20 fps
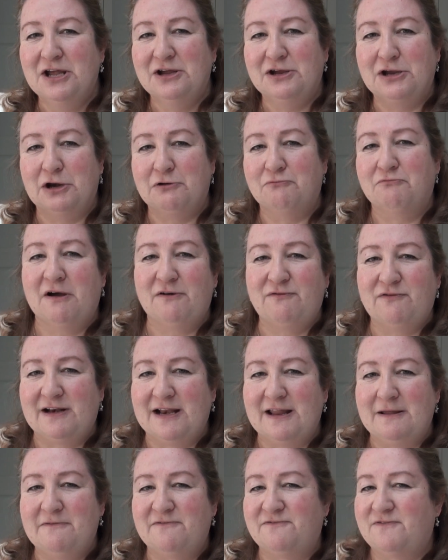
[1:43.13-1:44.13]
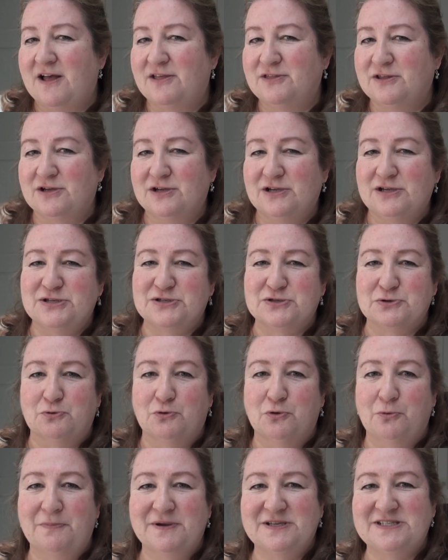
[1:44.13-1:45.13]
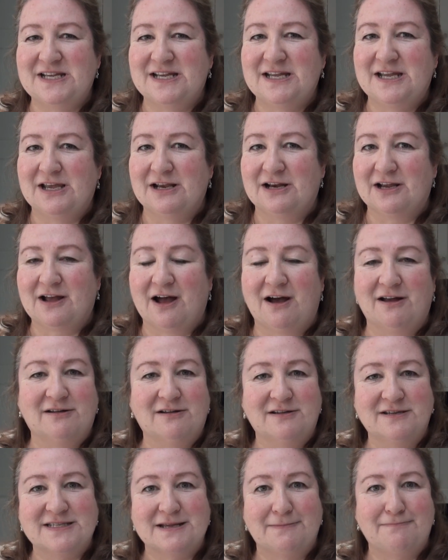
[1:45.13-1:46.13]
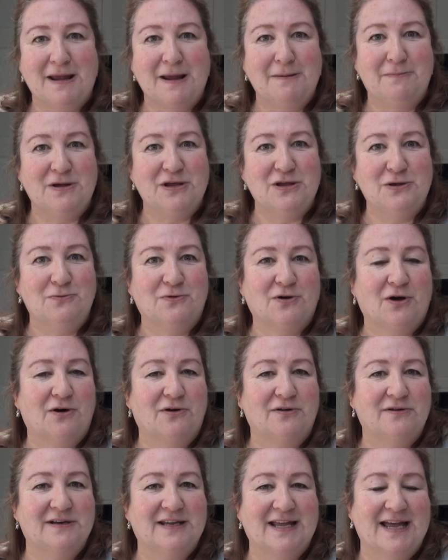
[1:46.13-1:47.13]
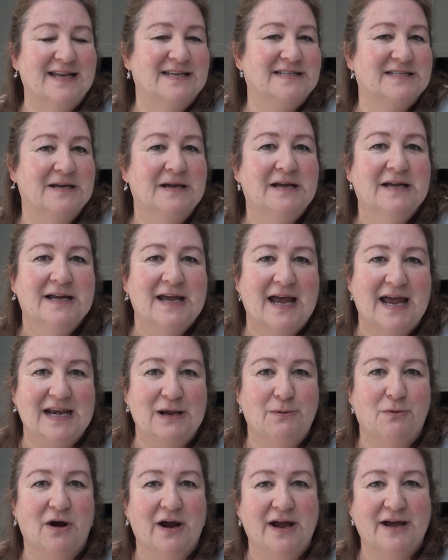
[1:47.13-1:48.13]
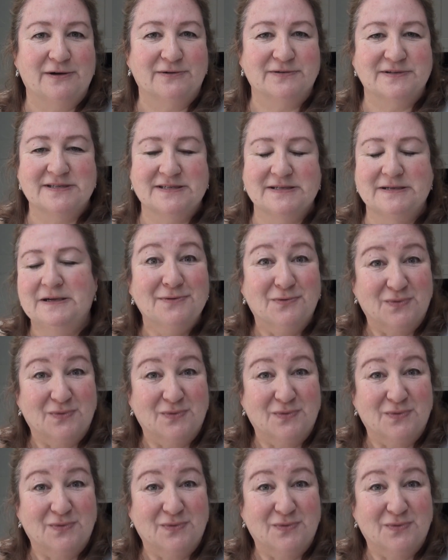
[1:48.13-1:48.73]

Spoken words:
you know, ruffly feathers or particular colors that maybe you can't get anywhere else.